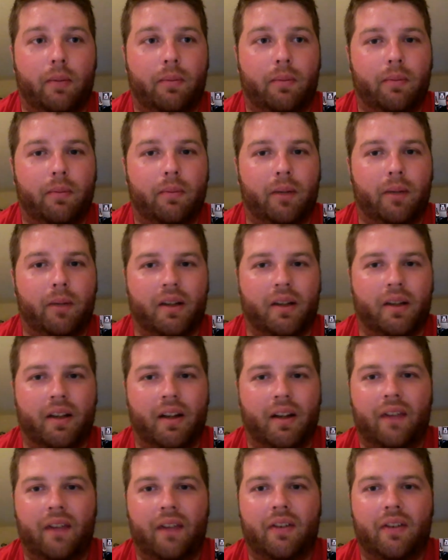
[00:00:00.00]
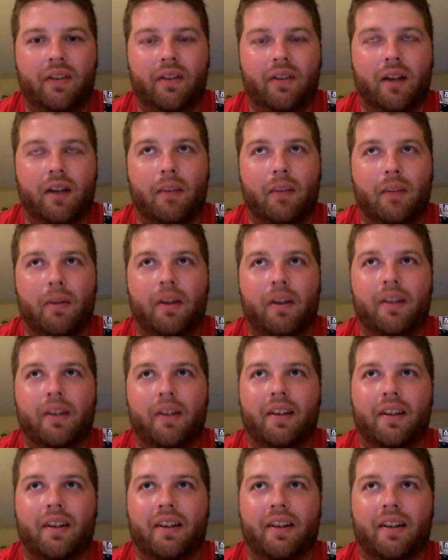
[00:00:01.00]
but yet I've still got a plane
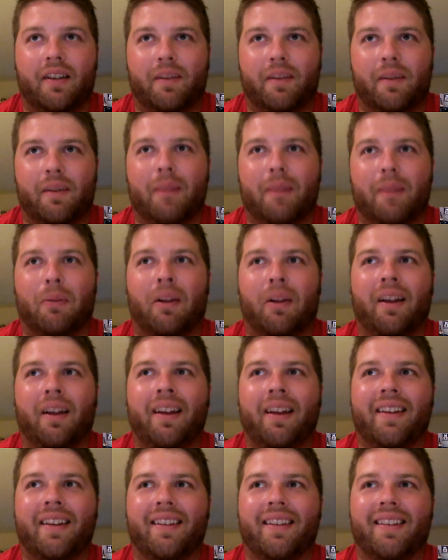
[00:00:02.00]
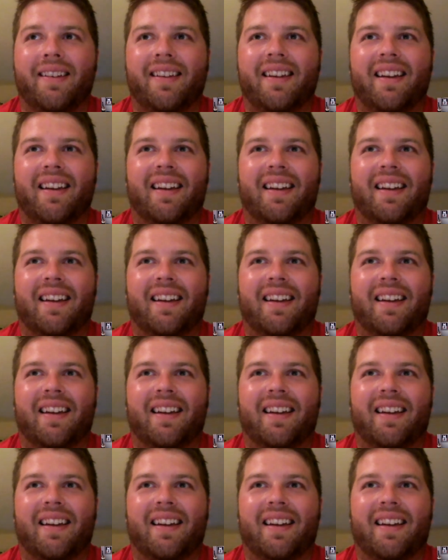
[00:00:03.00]
ticket and have made plans.